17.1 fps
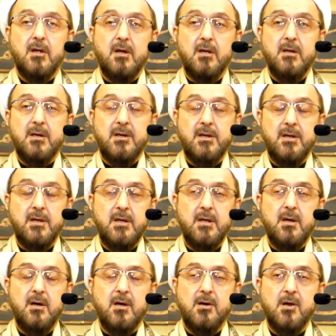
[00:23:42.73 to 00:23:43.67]
In
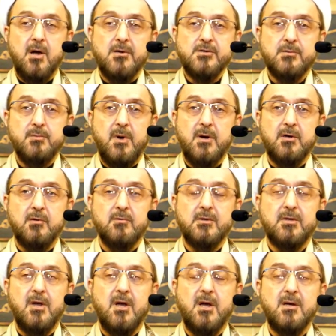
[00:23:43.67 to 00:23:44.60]
here Allah subhanahu wa
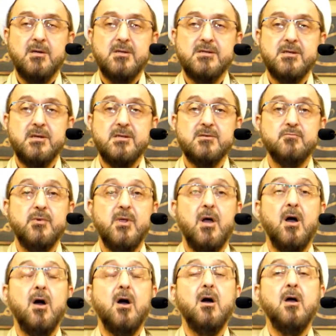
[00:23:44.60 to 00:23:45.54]
ta'ala says
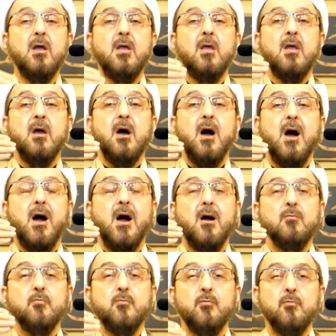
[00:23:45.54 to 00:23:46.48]

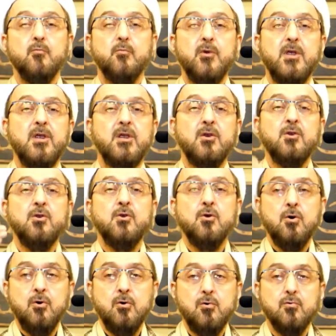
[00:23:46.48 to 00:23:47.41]
we
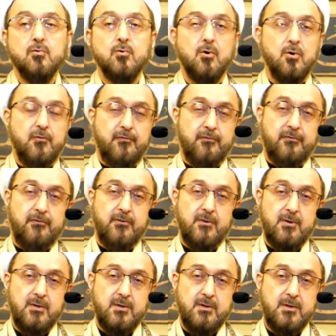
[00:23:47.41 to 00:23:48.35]
know of
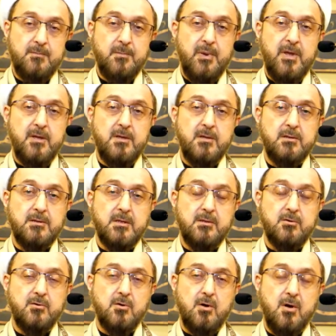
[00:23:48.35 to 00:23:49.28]
the pain
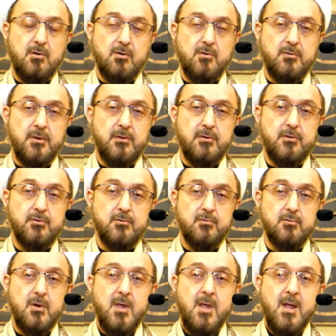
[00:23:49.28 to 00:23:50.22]
that you are going
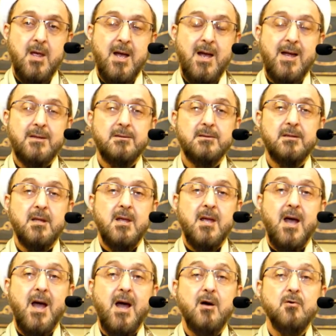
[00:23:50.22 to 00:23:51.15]
through and
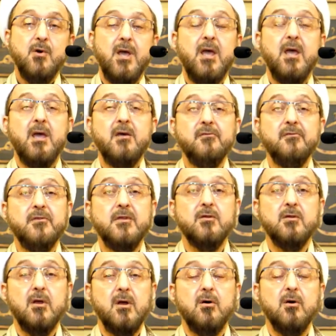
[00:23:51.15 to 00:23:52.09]
how
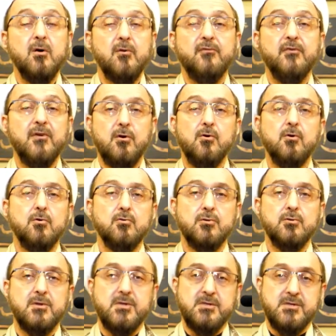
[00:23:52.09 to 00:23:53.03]
heavy of a
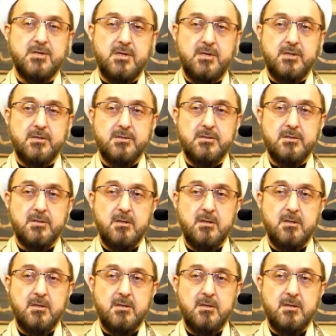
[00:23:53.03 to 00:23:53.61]
load this is.